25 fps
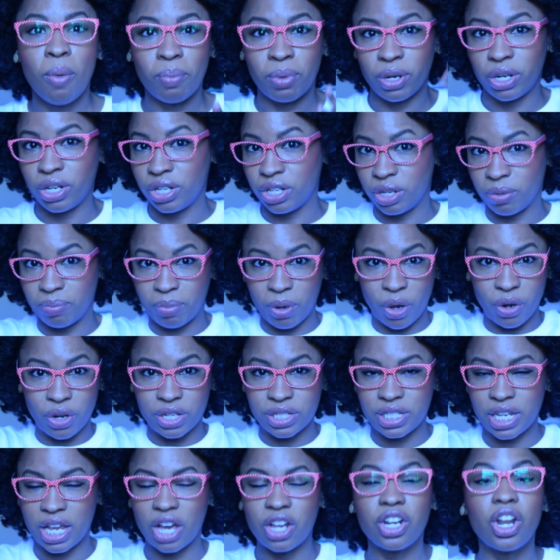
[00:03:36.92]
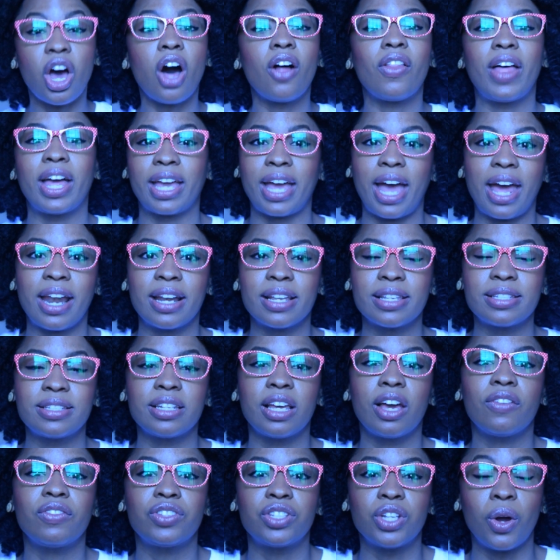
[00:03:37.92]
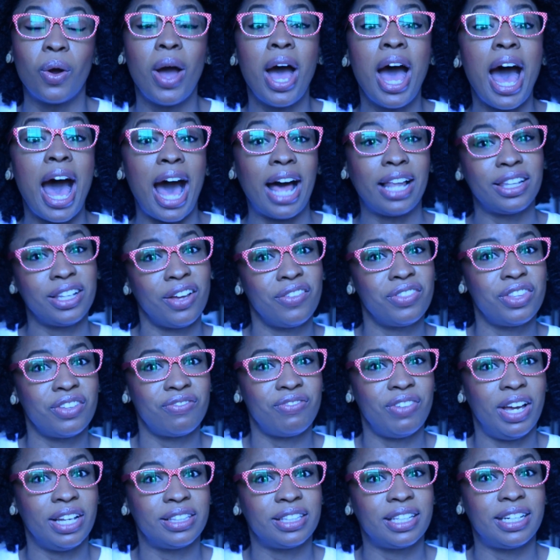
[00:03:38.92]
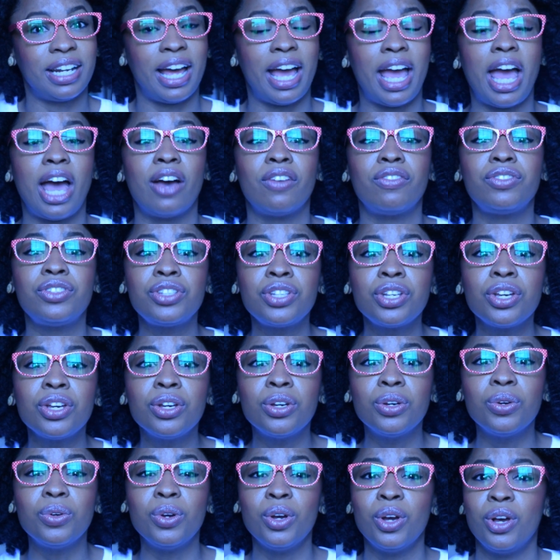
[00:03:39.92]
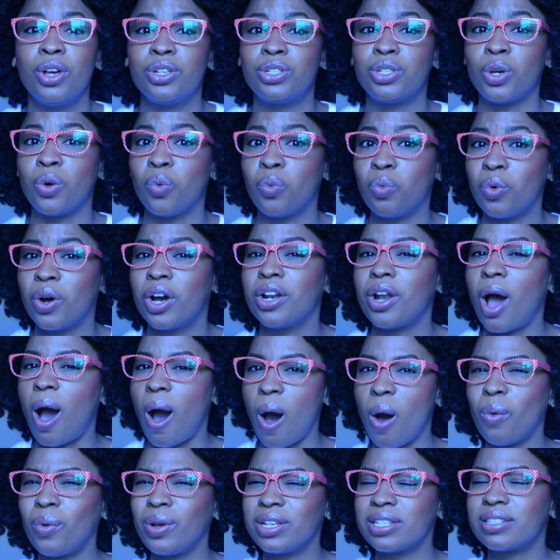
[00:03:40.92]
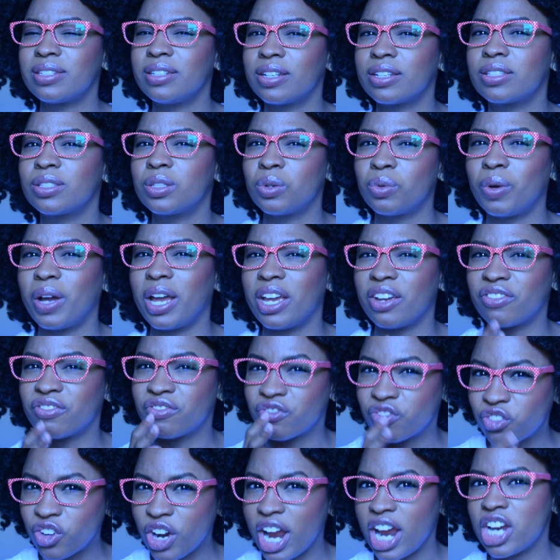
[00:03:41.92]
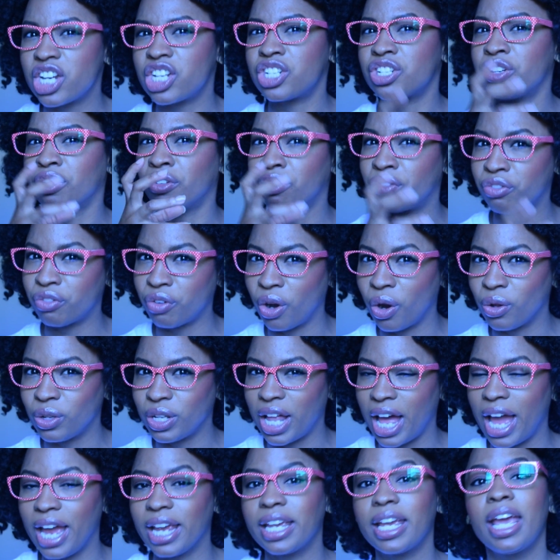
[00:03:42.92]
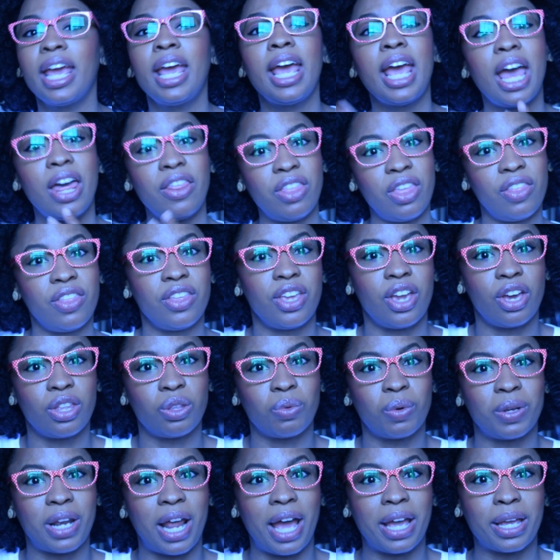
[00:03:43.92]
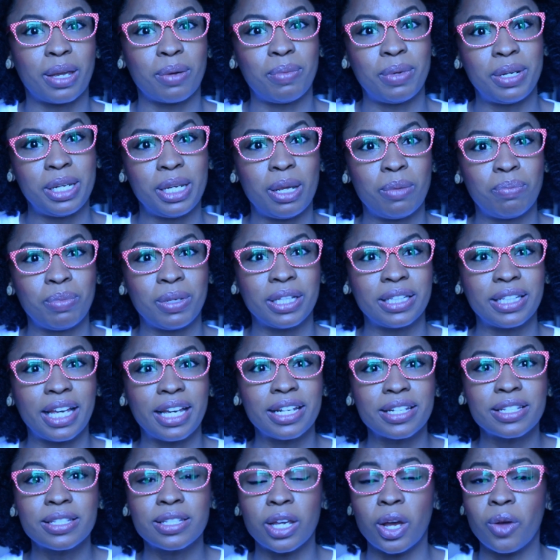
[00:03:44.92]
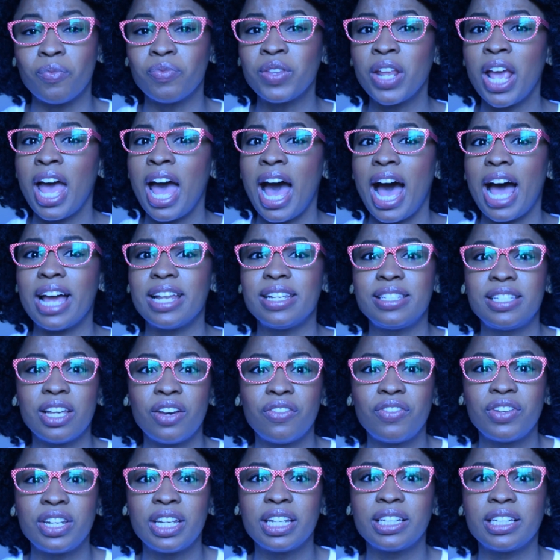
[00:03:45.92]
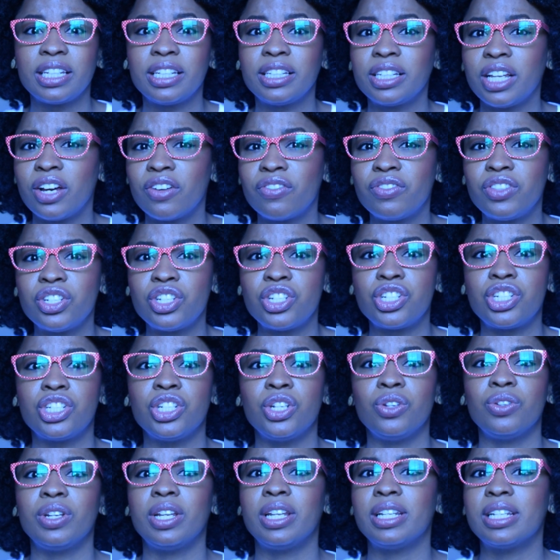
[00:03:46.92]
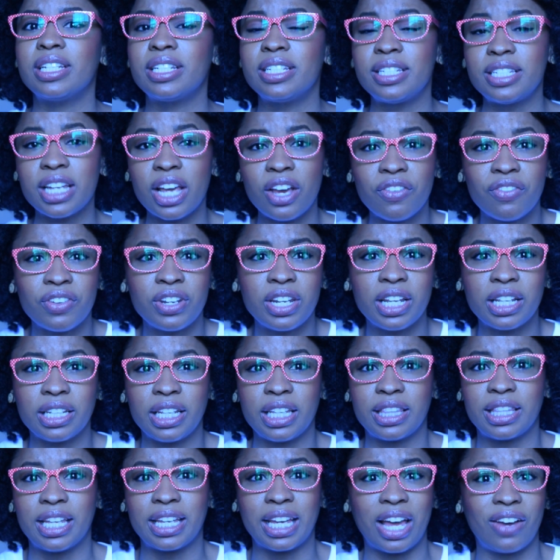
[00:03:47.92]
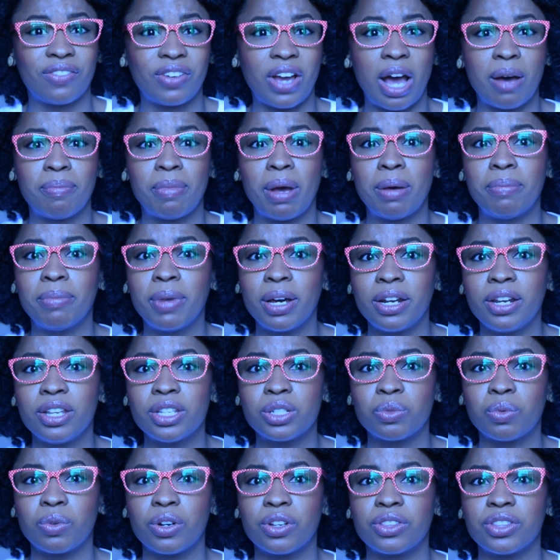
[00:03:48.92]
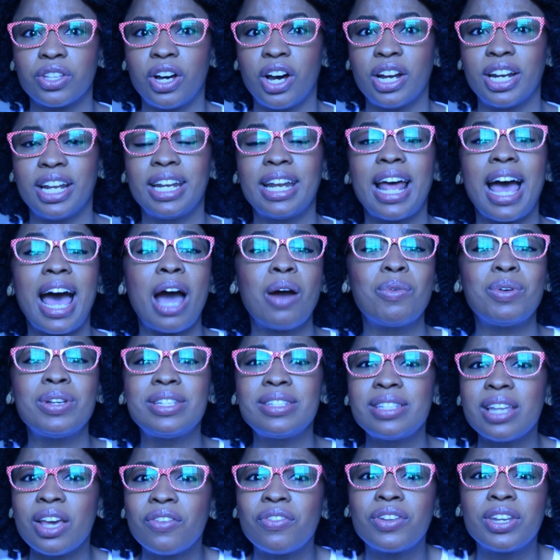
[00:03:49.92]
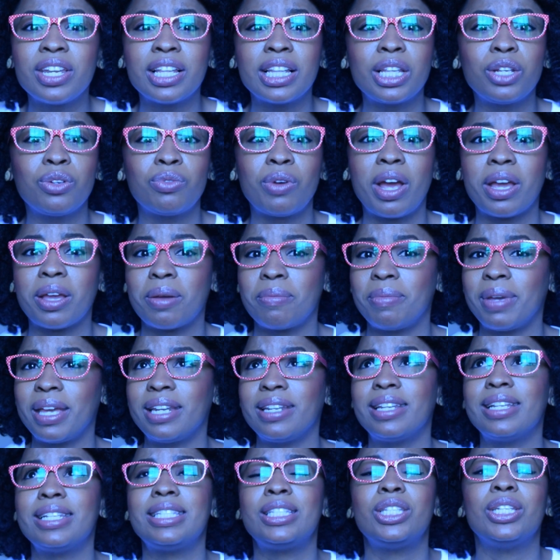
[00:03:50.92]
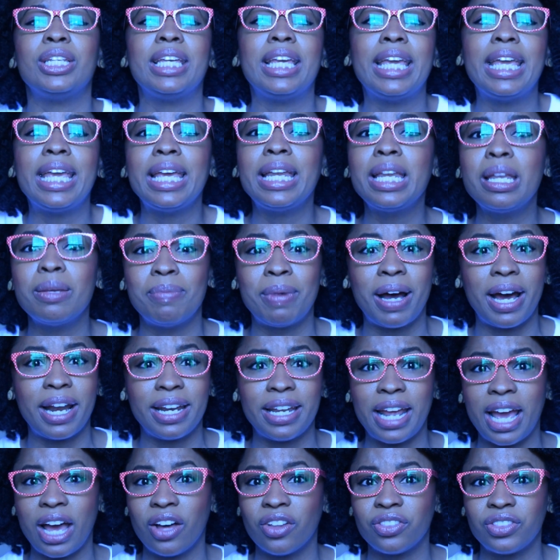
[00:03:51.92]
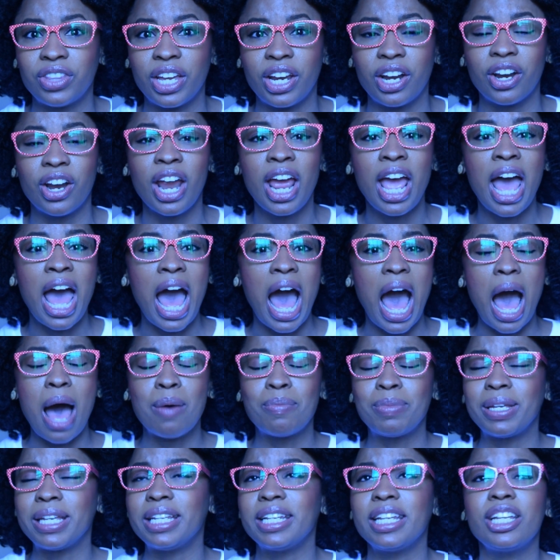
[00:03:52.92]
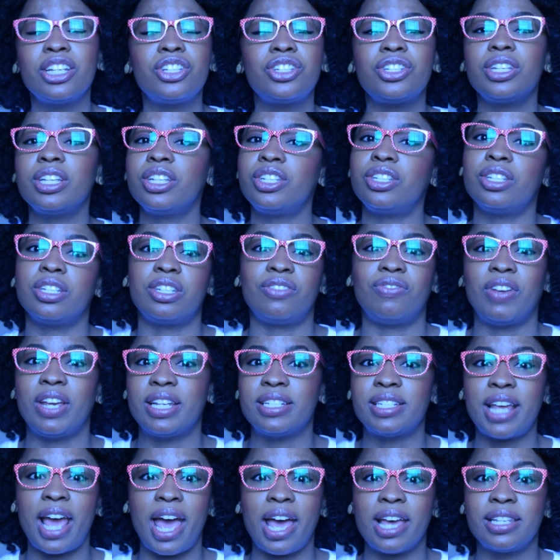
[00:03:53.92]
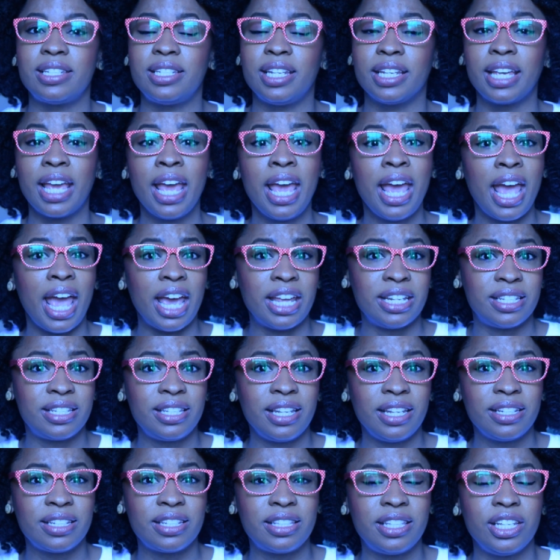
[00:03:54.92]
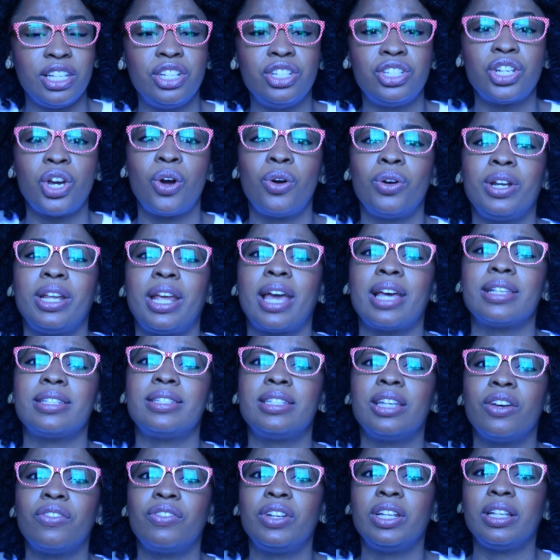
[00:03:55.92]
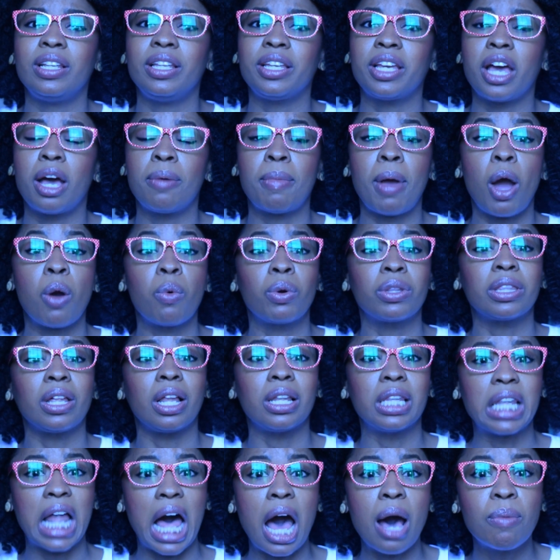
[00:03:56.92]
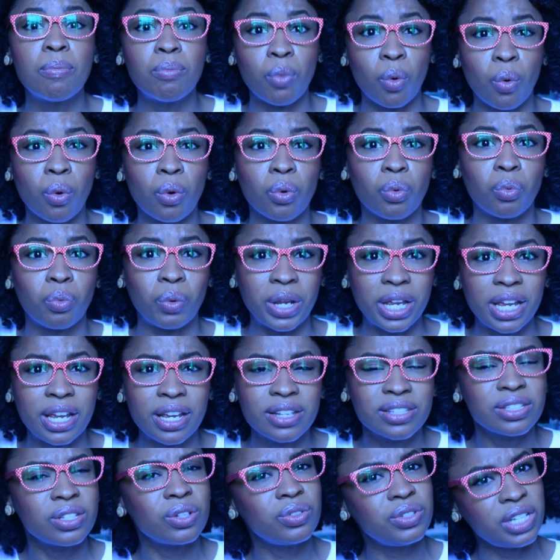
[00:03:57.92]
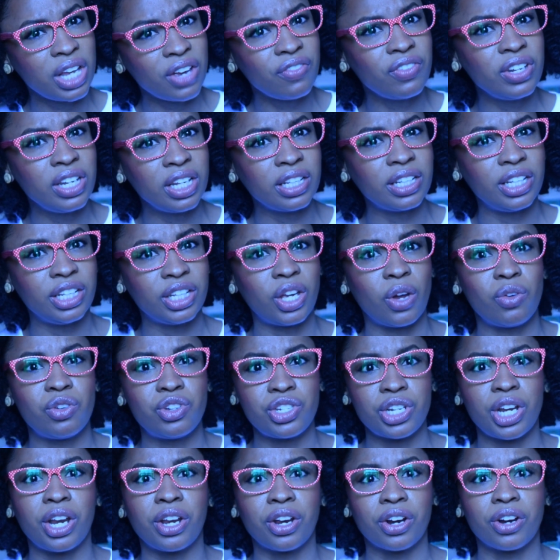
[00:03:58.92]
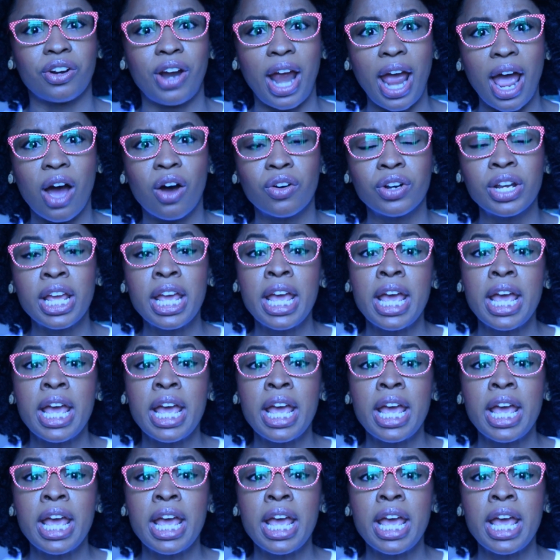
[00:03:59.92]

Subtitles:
put it in a ponytail and all that kind of stuff. So I love the fact that I have two. So one always looks the way, fresh, fro-like, and then the other one I can manipulate. So I definitely love this unit. Definitely think I've got my money's worth on it. I would definitely recommend it to anybody out there. I mean, it's just fantastic. And since then, Toni has definitely come out with a lot more wigs, so definitely go check her out.